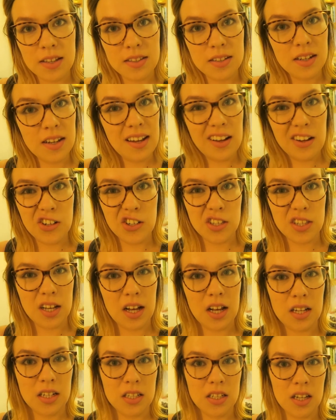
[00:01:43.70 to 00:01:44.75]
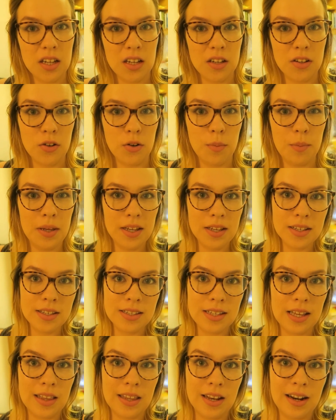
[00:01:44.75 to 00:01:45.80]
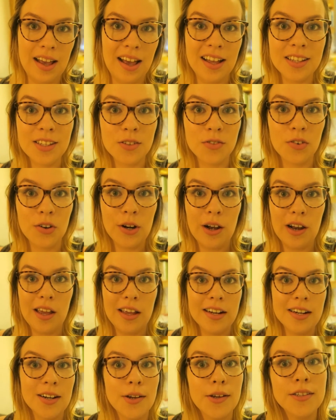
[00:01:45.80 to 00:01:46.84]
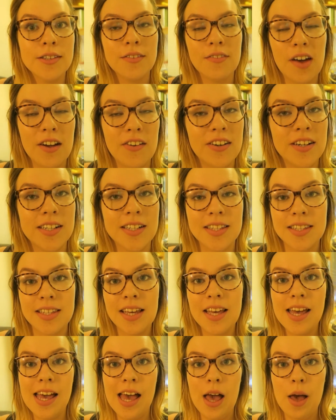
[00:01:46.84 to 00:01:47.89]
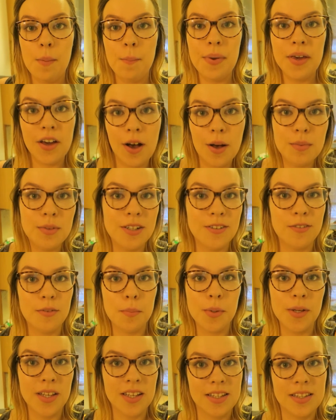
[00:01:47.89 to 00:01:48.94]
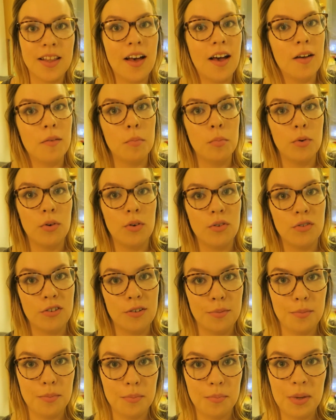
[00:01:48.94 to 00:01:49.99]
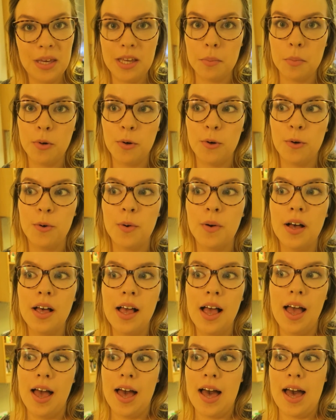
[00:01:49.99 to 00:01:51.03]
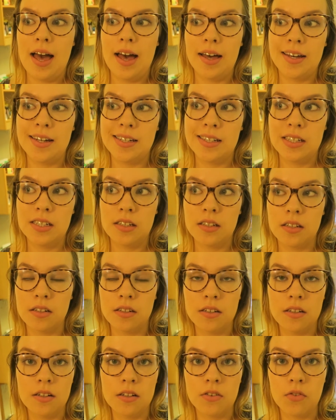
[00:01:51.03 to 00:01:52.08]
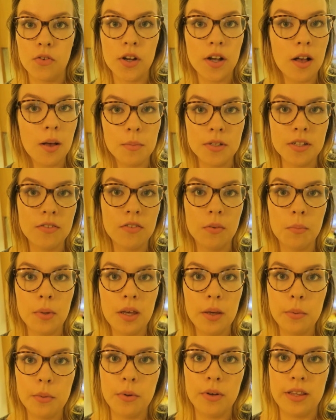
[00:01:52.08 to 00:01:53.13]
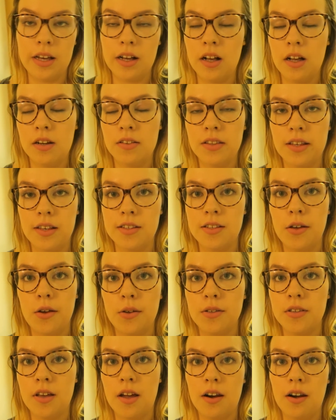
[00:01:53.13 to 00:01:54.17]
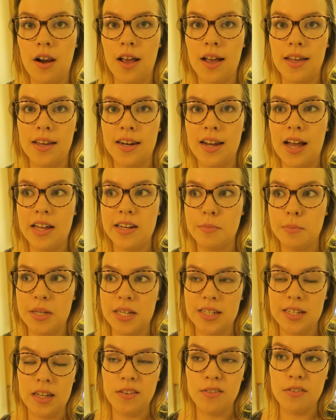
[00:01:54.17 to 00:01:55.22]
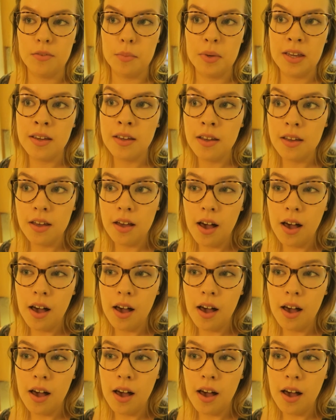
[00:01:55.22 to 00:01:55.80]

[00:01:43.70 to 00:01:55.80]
Today I just had economics and then I had to run like loads of errands, pick up different books that I've bought from people and ring up different people and that kind of thing, so it was kind of like an admin day for me.